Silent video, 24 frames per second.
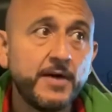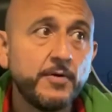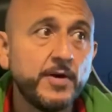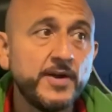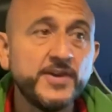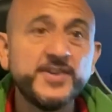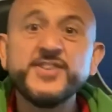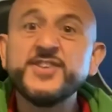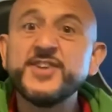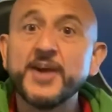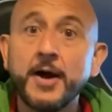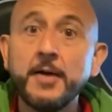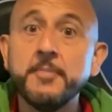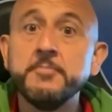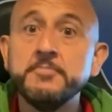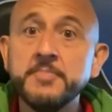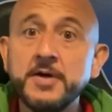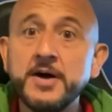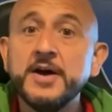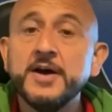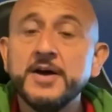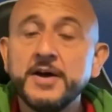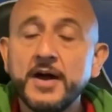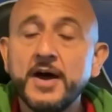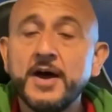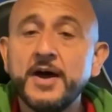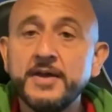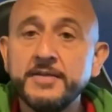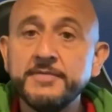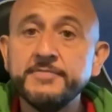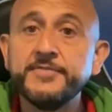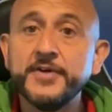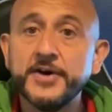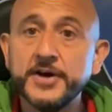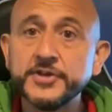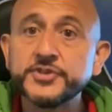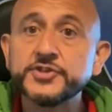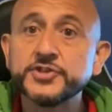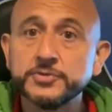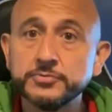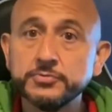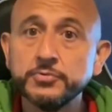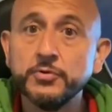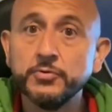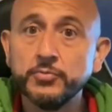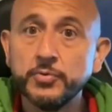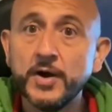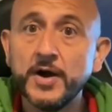a dumb inverter
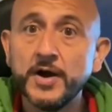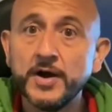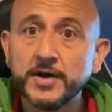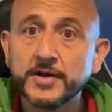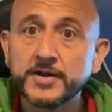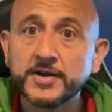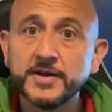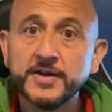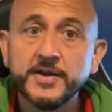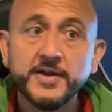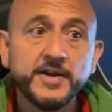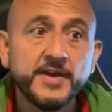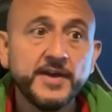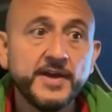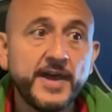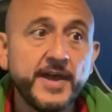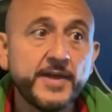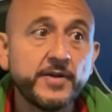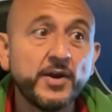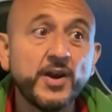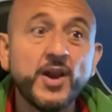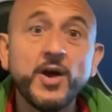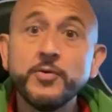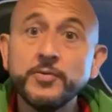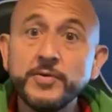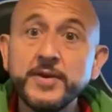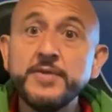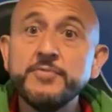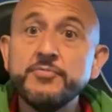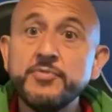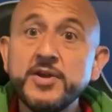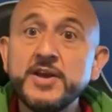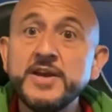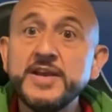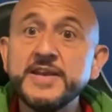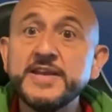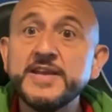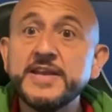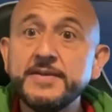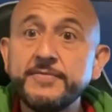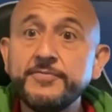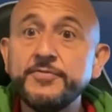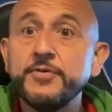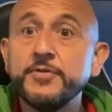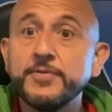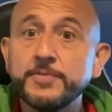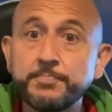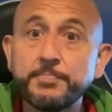will work. It'll only really give
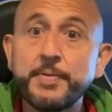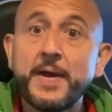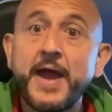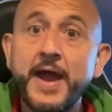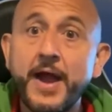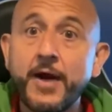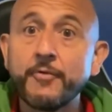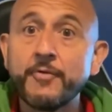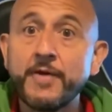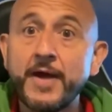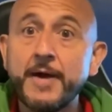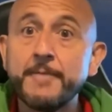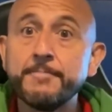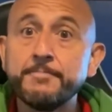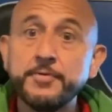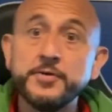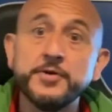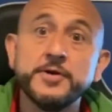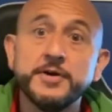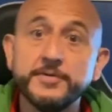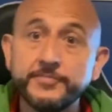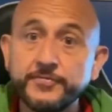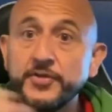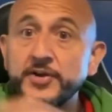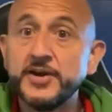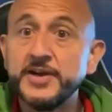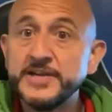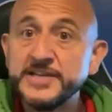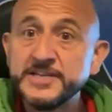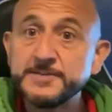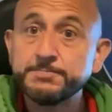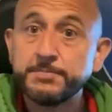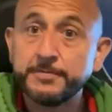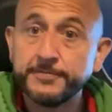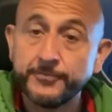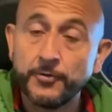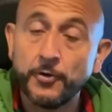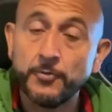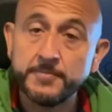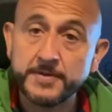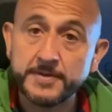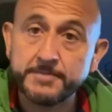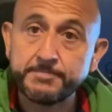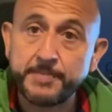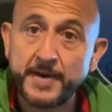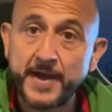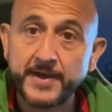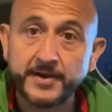you the power output of the least performing
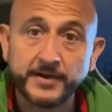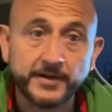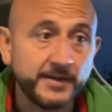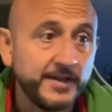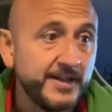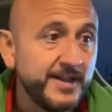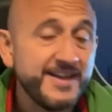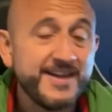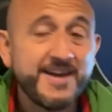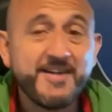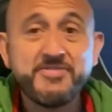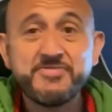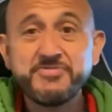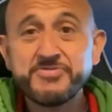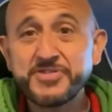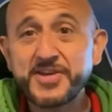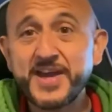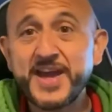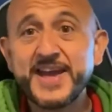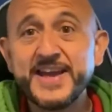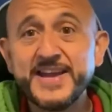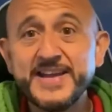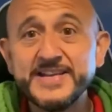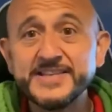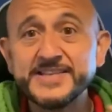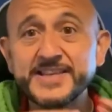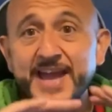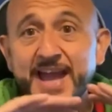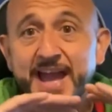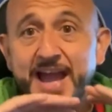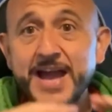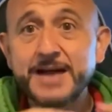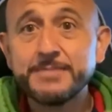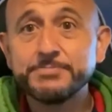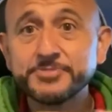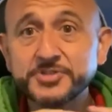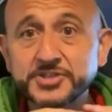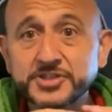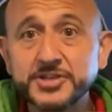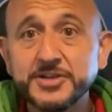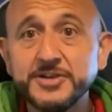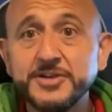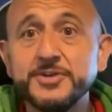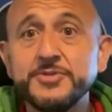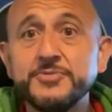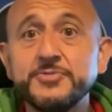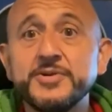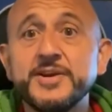panel. And that is
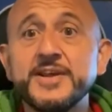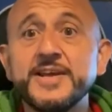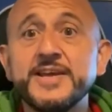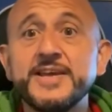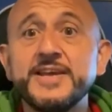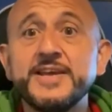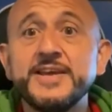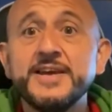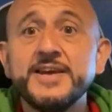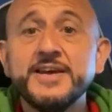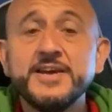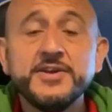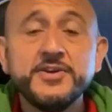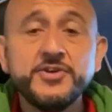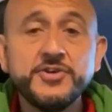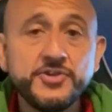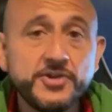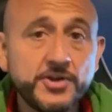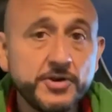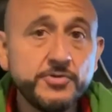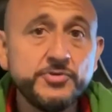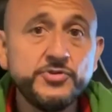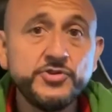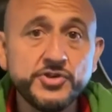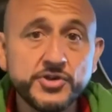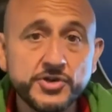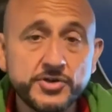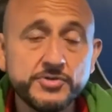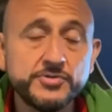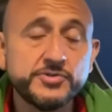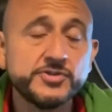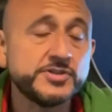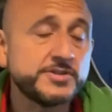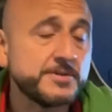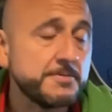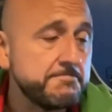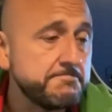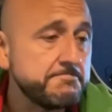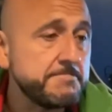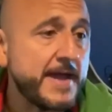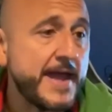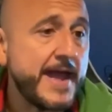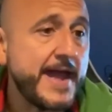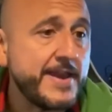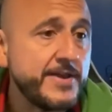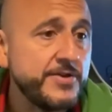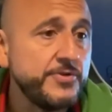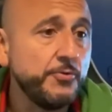absolutely no use to
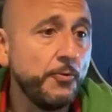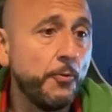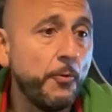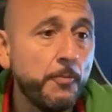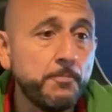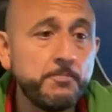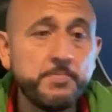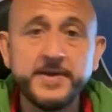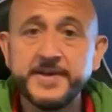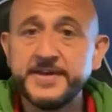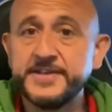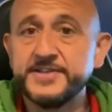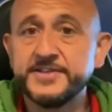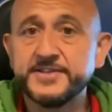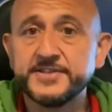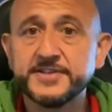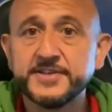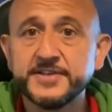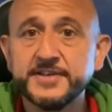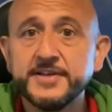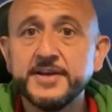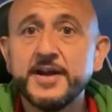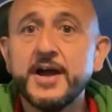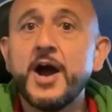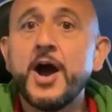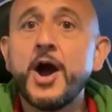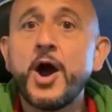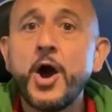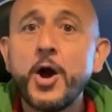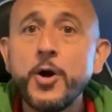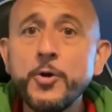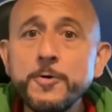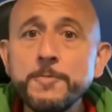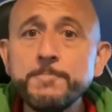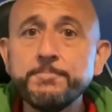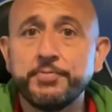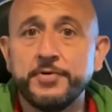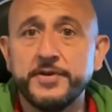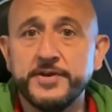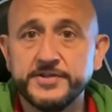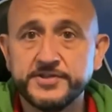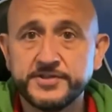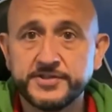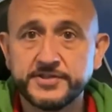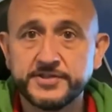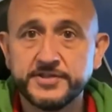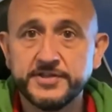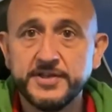man nor beast.
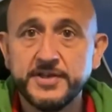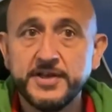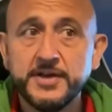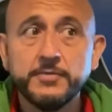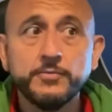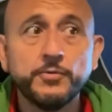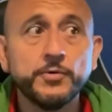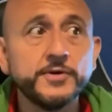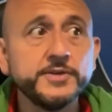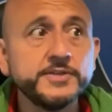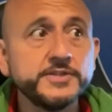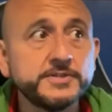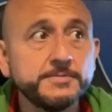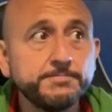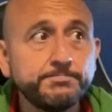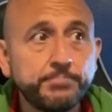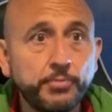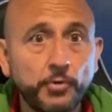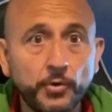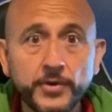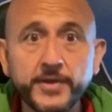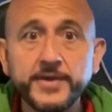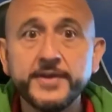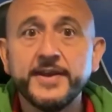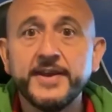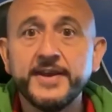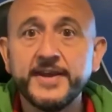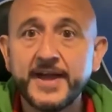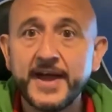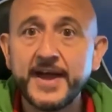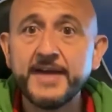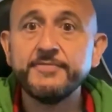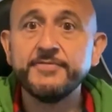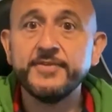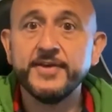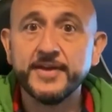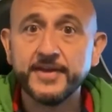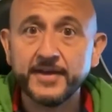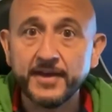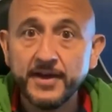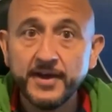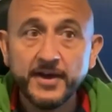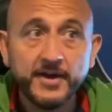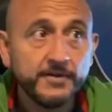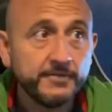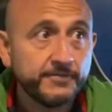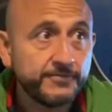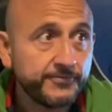Hopeless. What is the point in having
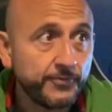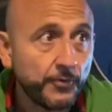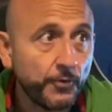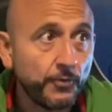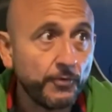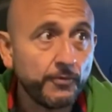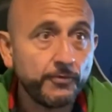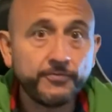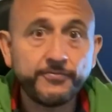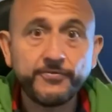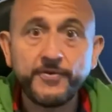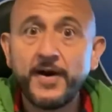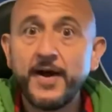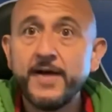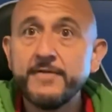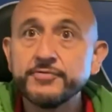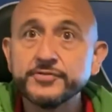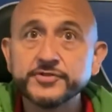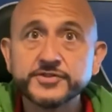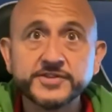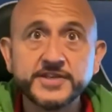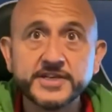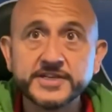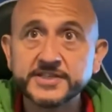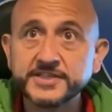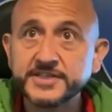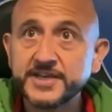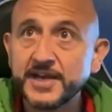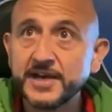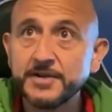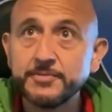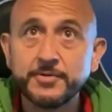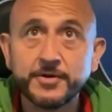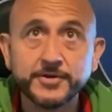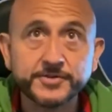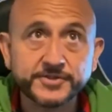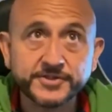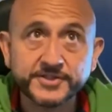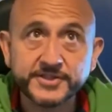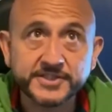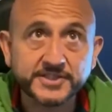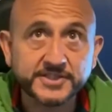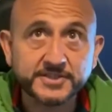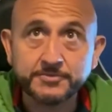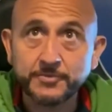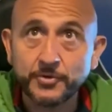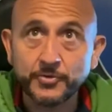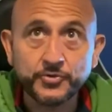4 or 5 or 6 kilowatt
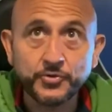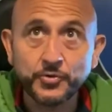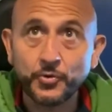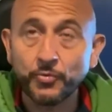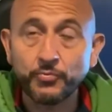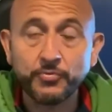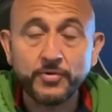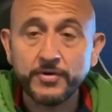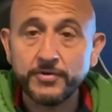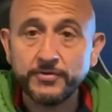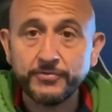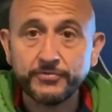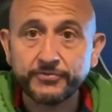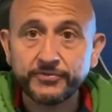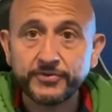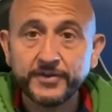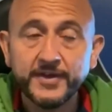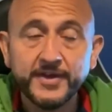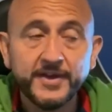system on your roof